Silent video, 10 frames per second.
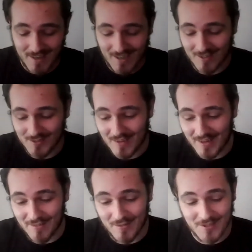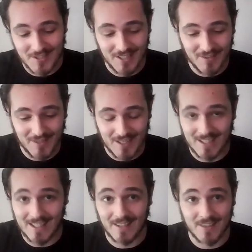I was very fortunate enough to
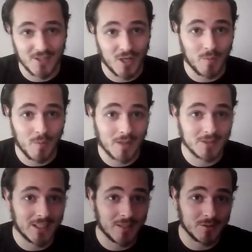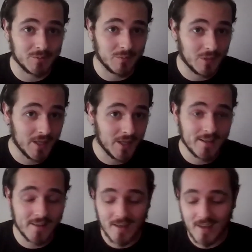actually land a job whilst I was
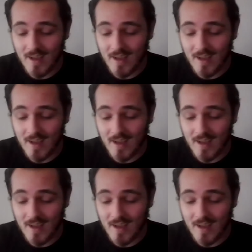learning.